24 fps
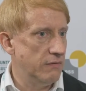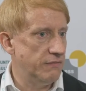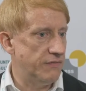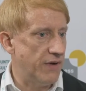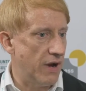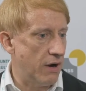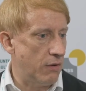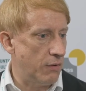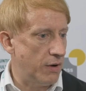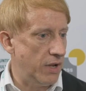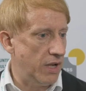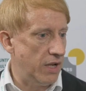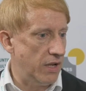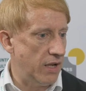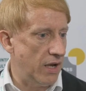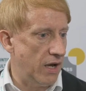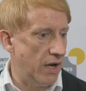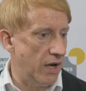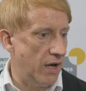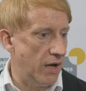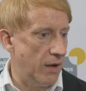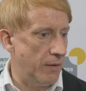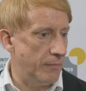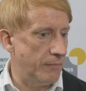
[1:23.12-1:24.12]
very
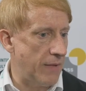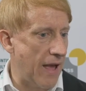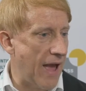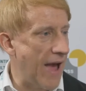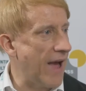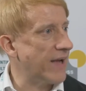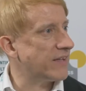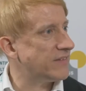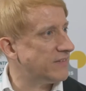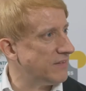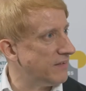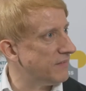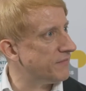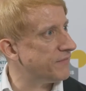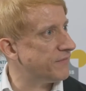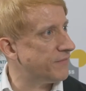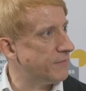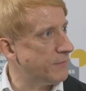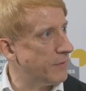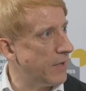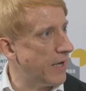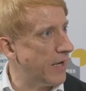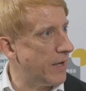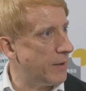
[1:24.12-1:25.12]
um, active
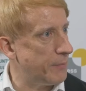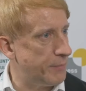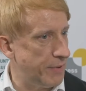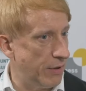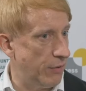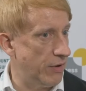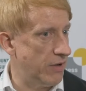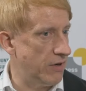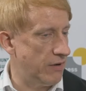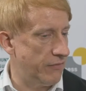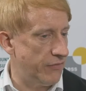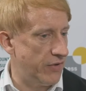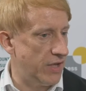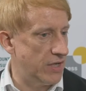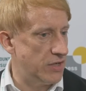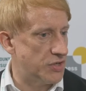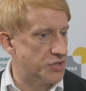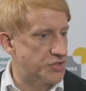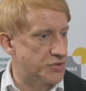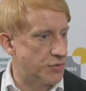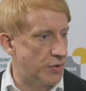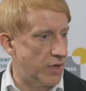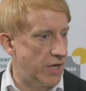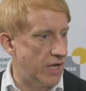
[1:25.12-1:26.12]
uh, period of the
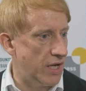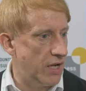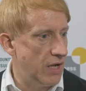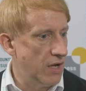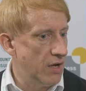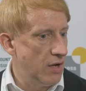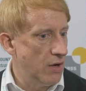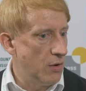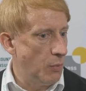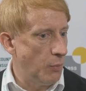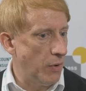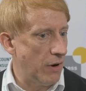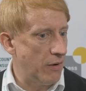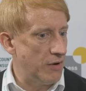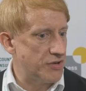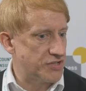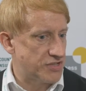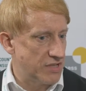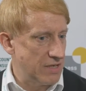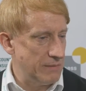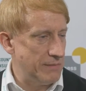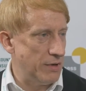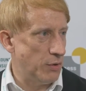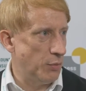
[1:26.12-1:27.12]
industry where it's
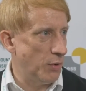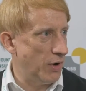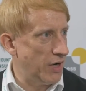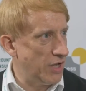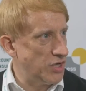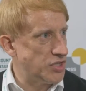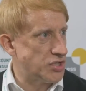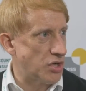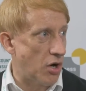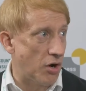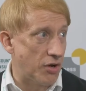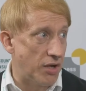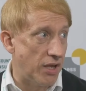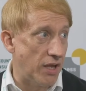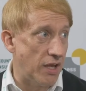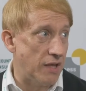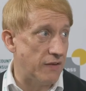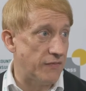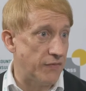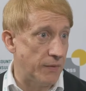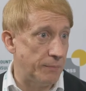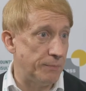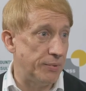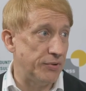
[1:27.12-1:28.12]
going to be really
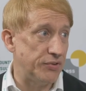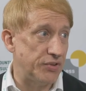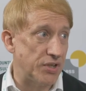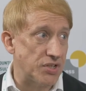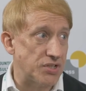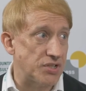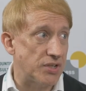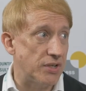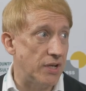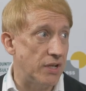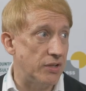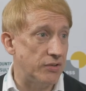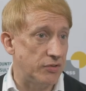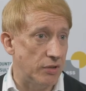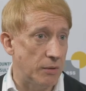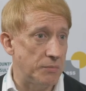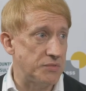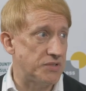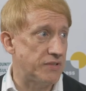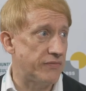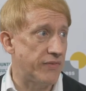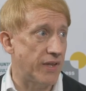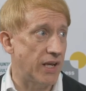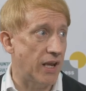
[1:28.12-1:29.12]
jockeying for position in
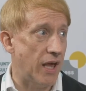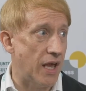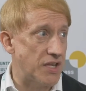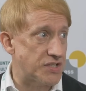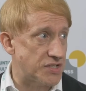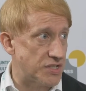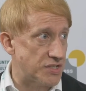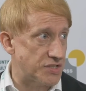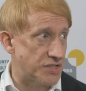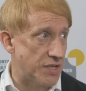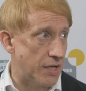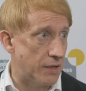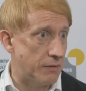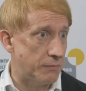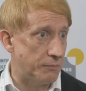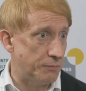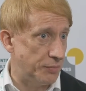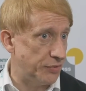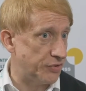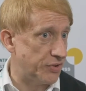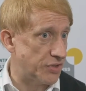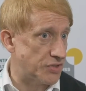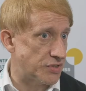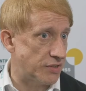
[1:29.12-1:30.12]
terms of the licensing
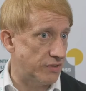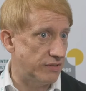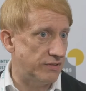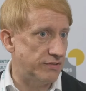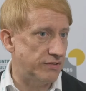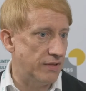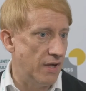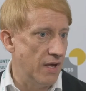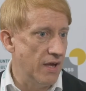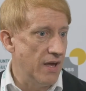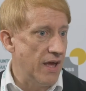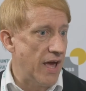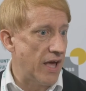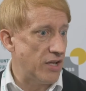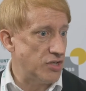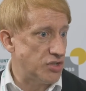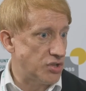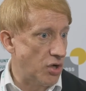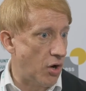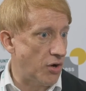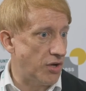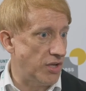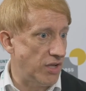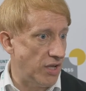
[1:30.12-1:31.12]
positions and
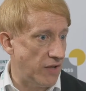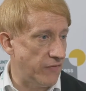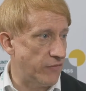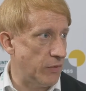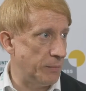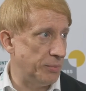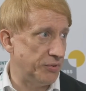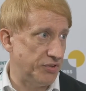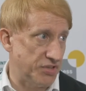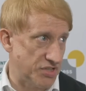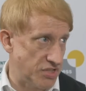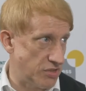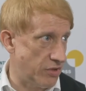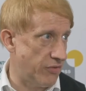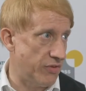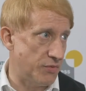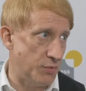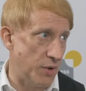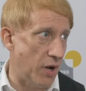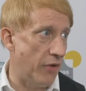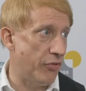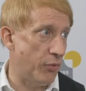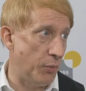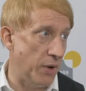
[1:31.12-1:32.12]
jockeying for position on
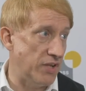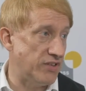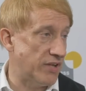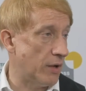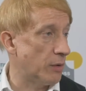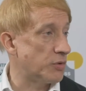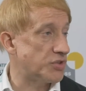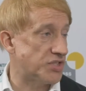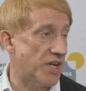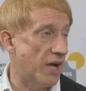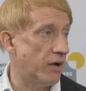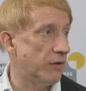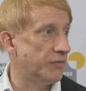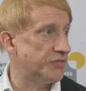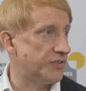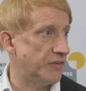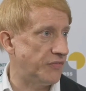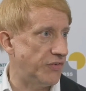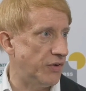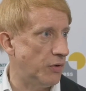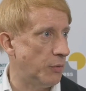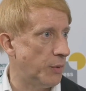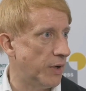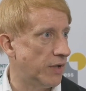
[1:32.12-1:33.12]
the on the retail shelves,
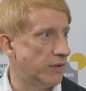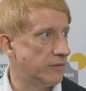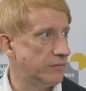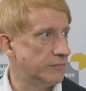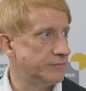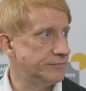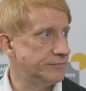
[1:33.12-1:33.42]
if you will.